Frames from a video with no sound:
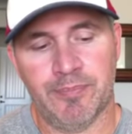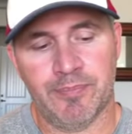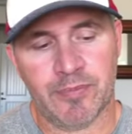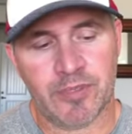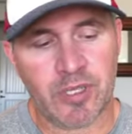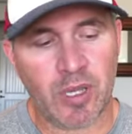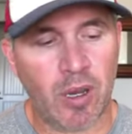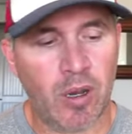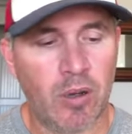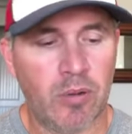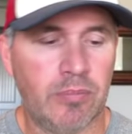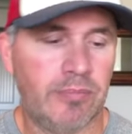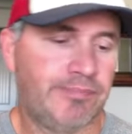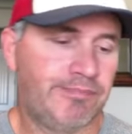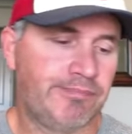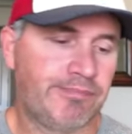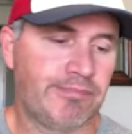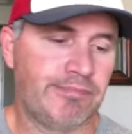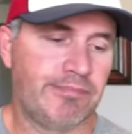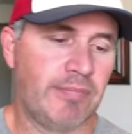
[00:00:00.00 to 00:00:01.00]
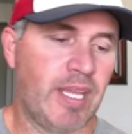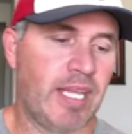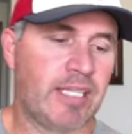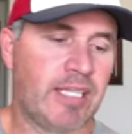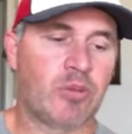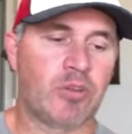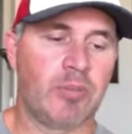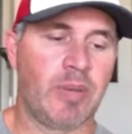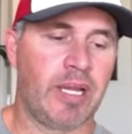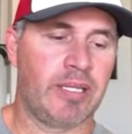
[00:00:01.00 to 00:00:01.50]
So that's
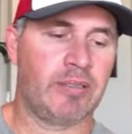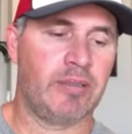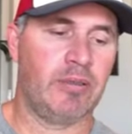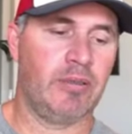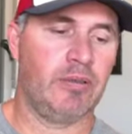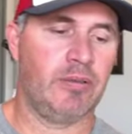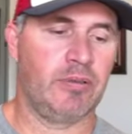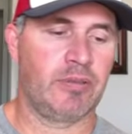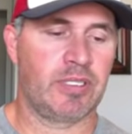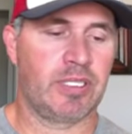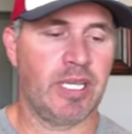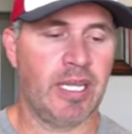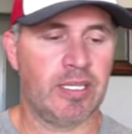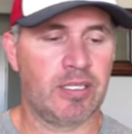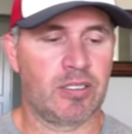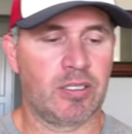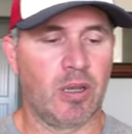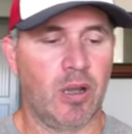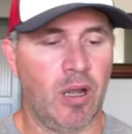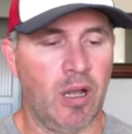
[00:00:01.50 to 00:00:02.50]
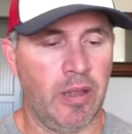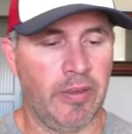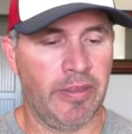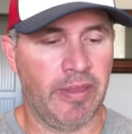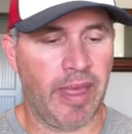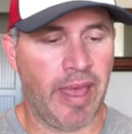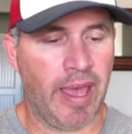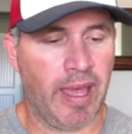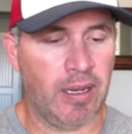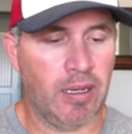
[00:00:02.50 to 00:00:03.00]
sort of my 2 cents on
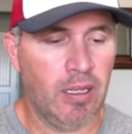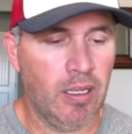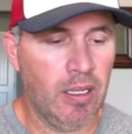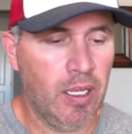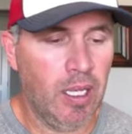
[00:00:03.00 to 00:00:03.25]
that.